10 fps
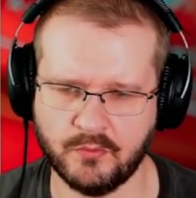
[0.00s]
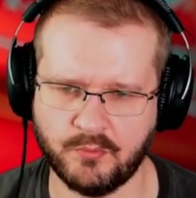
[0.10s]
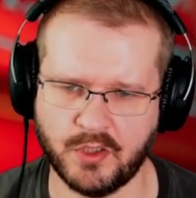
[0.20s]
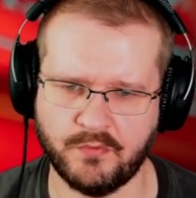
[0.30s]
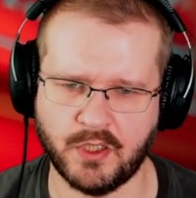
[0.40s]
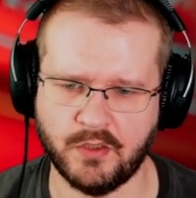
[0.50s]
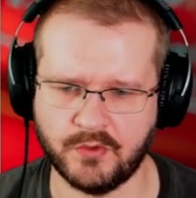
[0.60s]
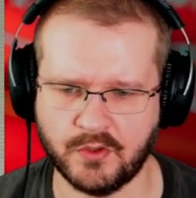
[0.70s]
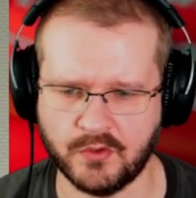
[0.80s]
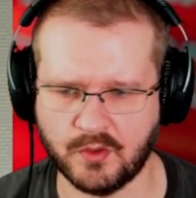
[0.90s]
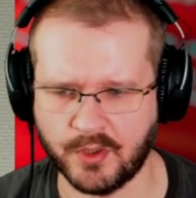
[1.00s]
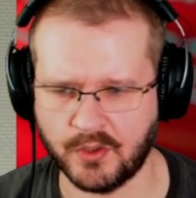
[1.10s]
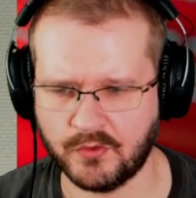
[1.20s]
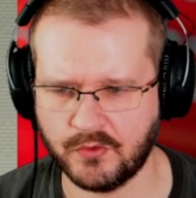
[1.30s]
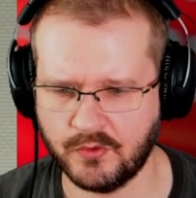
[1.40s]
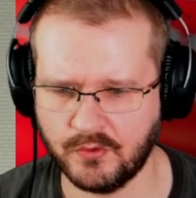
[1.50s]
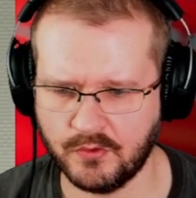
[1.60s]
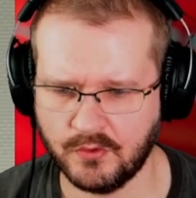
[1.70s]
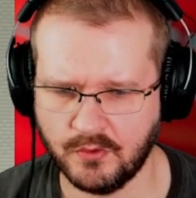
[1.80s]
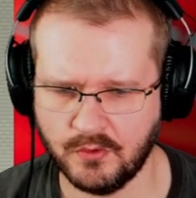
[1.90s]
par 5s is the
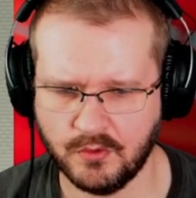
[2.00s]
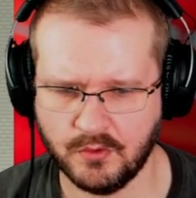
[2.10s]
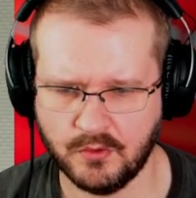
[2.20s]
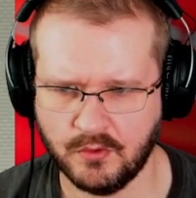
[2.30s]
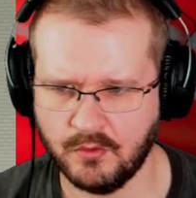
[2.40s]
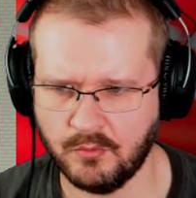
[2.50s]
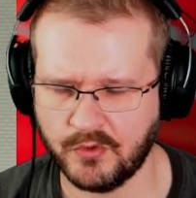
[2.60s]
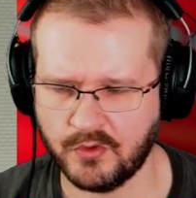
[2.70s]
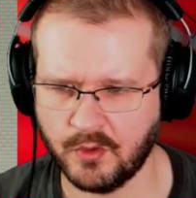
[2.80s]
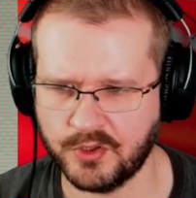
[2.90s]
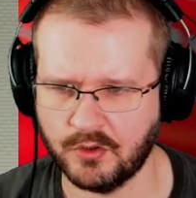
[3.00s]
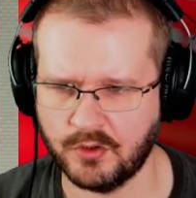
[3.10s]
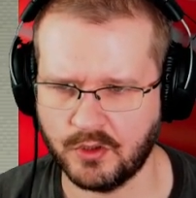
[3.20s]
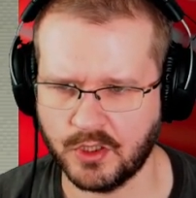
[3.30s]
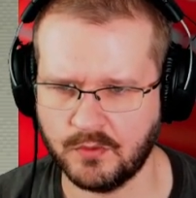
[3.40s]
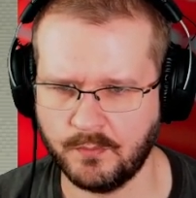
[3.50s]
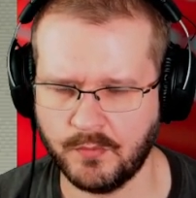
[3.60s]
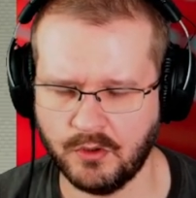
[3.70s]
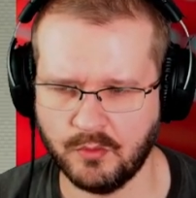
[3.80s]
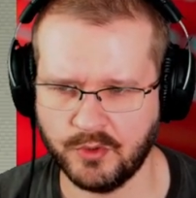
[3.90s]
best opportunity you get.
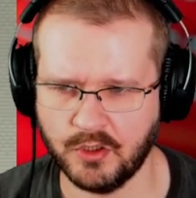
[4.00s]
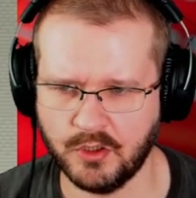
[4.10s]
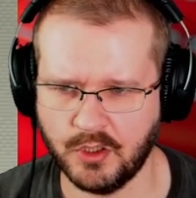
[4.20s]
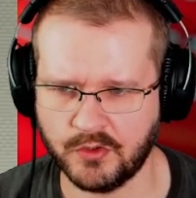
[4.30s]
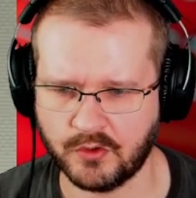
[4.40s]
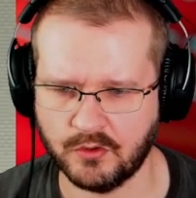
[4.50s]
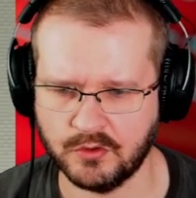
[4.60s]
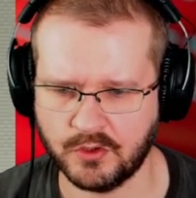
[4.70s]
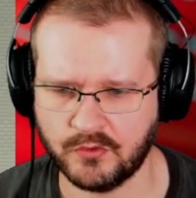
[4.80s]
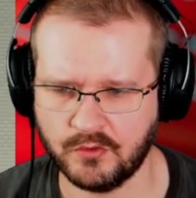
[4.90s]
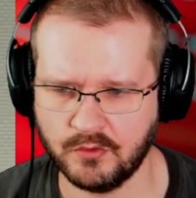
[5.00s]
Hole number 9 has a contest.